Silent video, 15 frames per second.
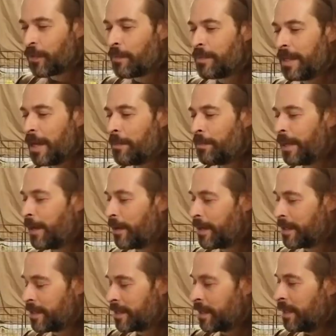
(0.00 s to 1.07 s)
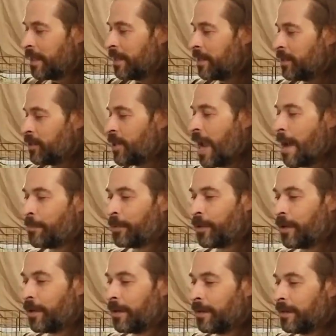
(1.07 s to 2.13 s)
from the appearance
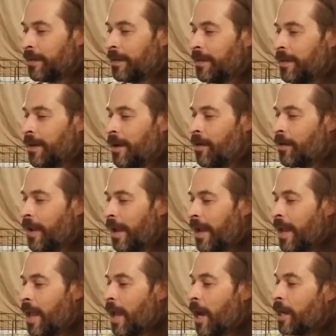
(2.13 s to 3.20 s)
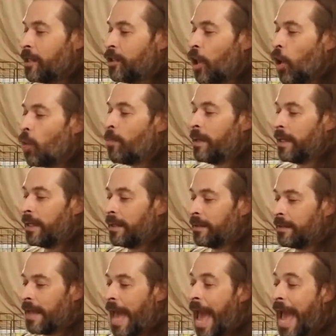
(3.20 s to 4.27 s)
chapter. Okay, adobe,
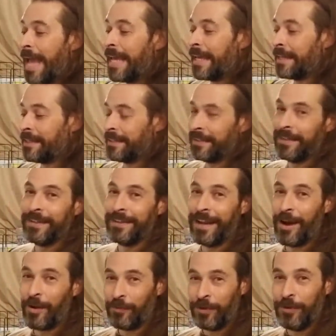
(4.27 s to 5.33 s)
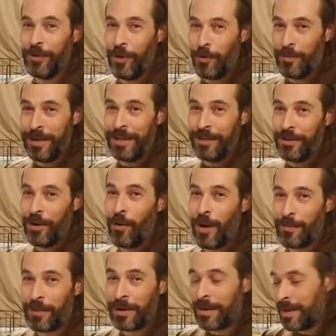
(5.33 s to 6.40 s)
agate. Now, if you know me, you know
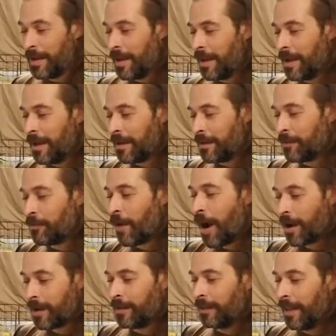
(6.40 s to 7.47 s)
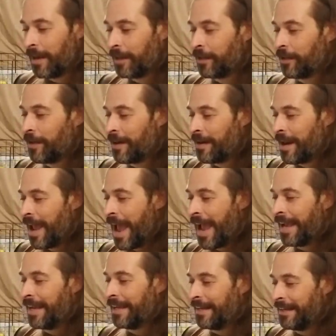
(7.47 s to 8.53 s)
I'm a rock collector, and
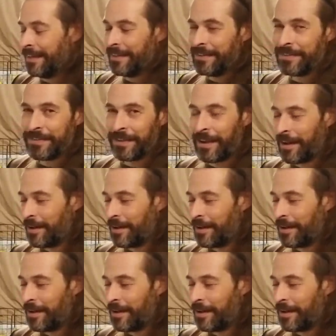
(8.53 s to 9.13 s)
agate is